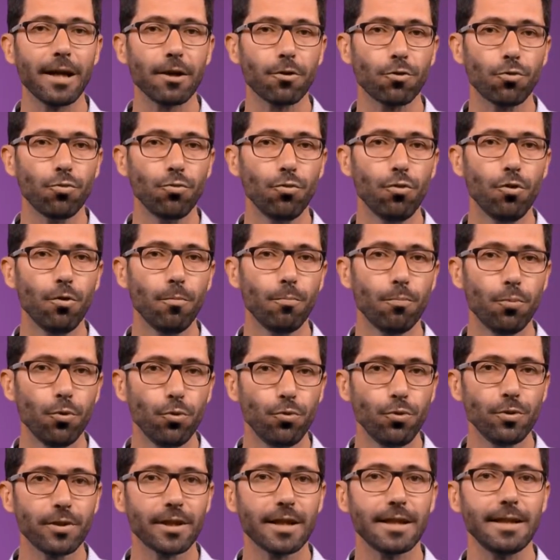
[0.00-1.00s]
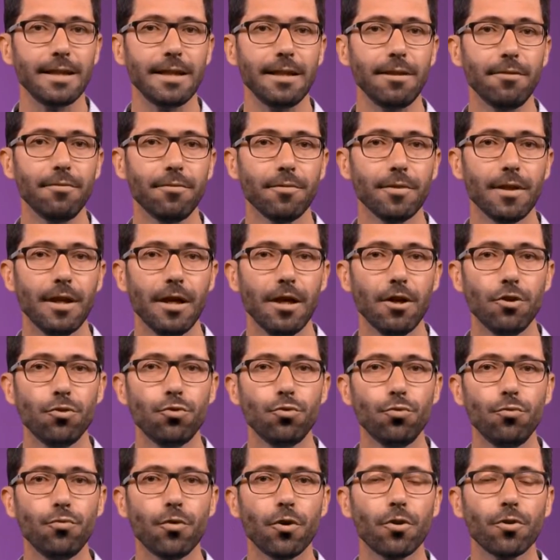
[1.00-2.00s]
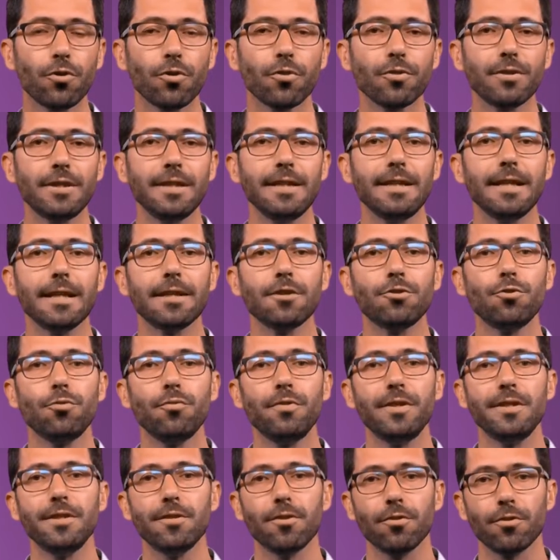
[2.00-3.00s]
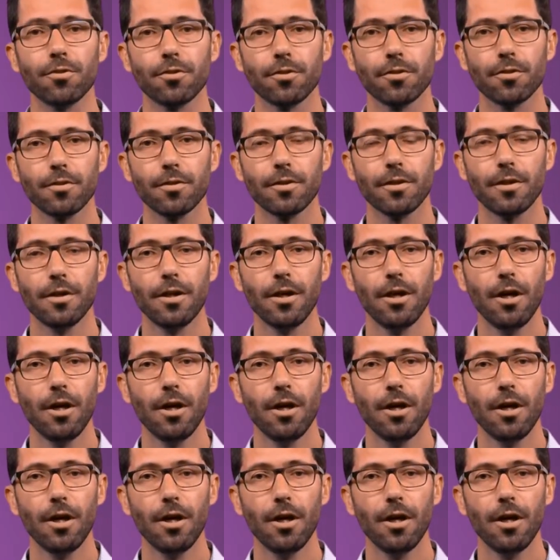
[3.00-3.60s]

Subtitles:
that are poor in nutrients and often in insufficient quantities.